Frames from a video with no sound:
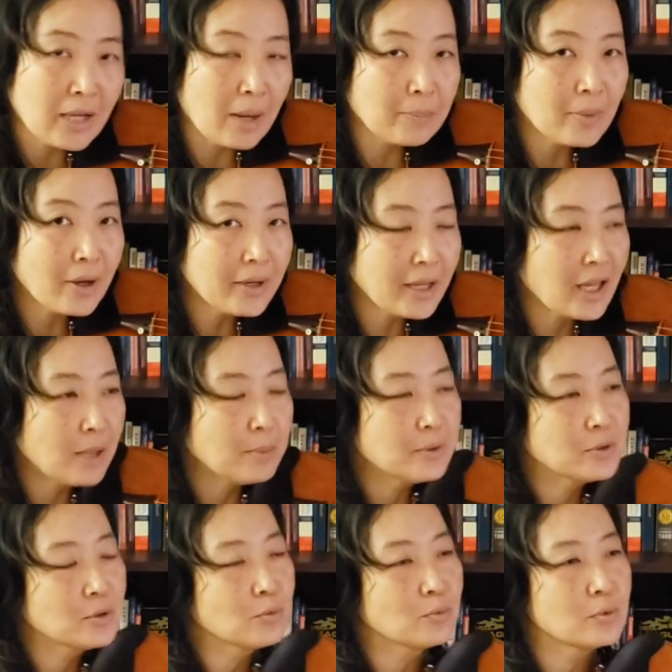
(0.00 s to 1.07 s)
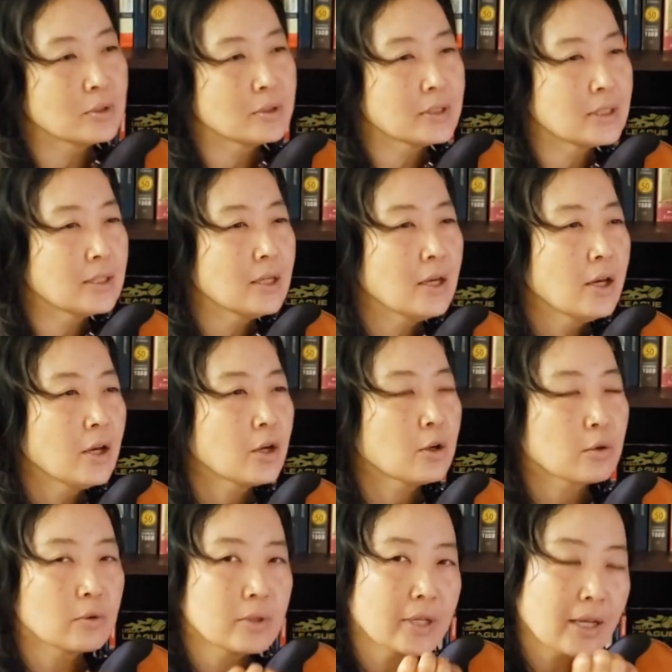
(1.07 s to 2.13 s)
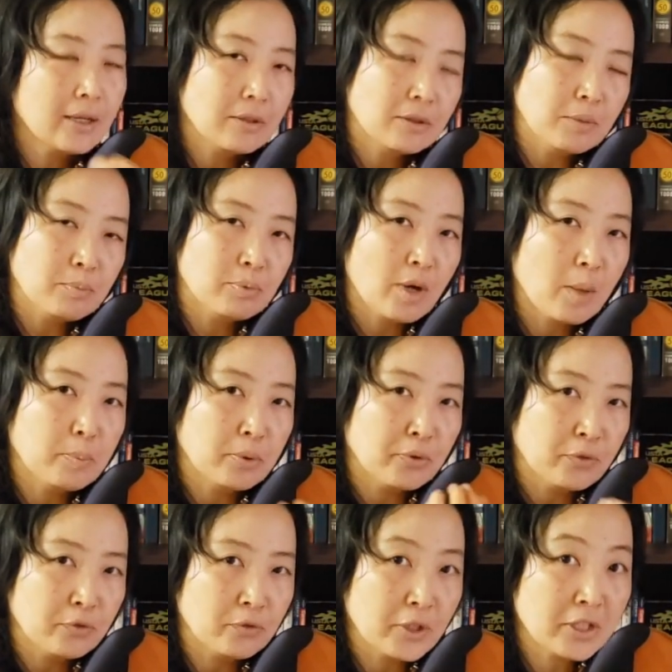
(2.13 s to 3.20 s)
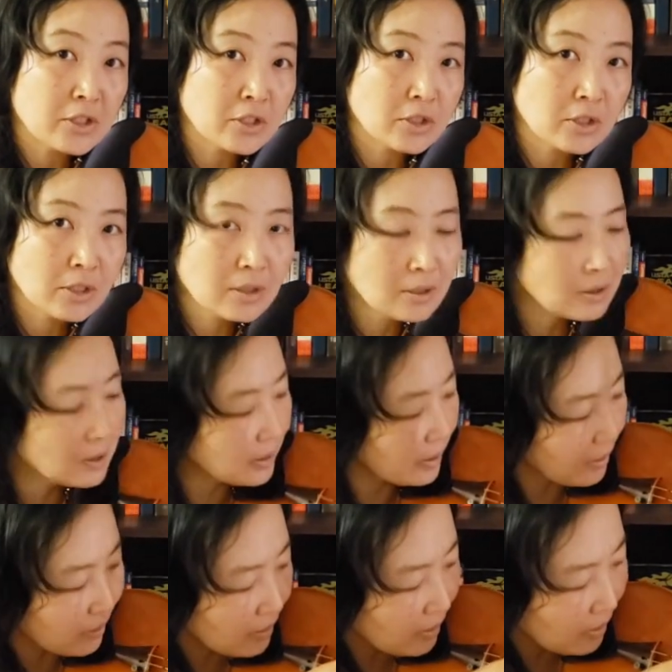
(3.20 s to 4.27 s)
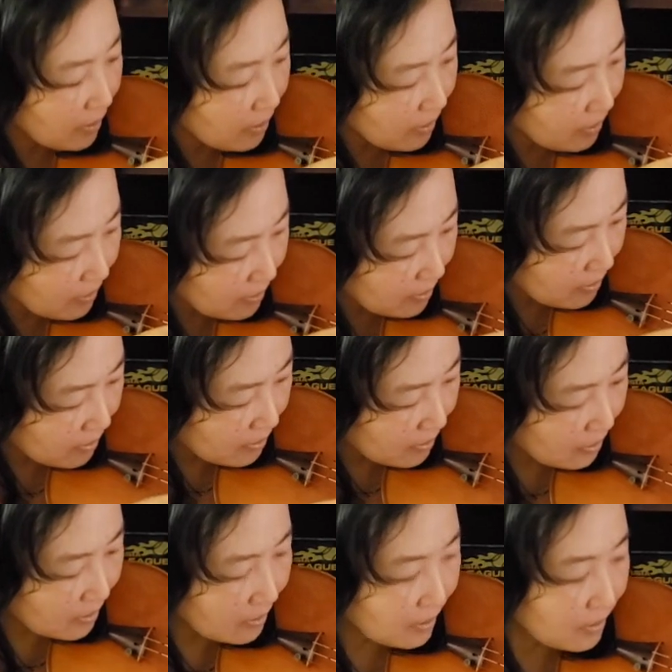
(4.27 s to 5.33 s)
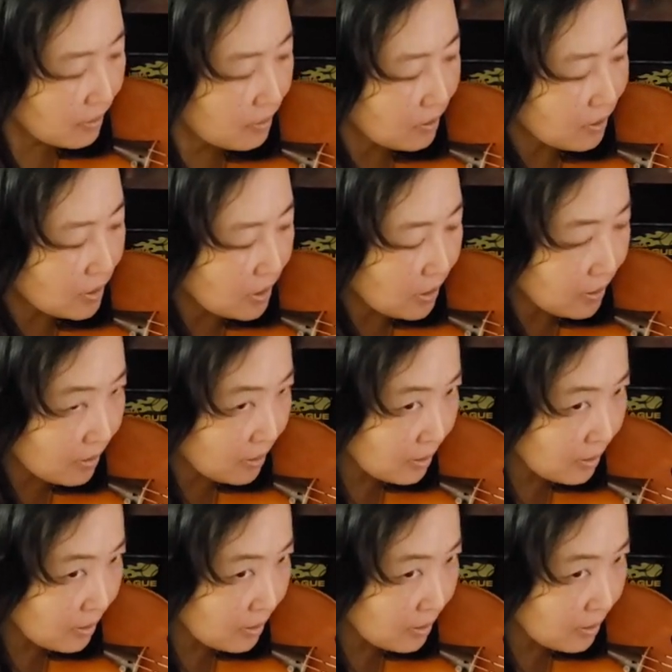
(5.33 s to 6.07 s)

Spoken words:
I'm not able to really create the proper friction, like, you see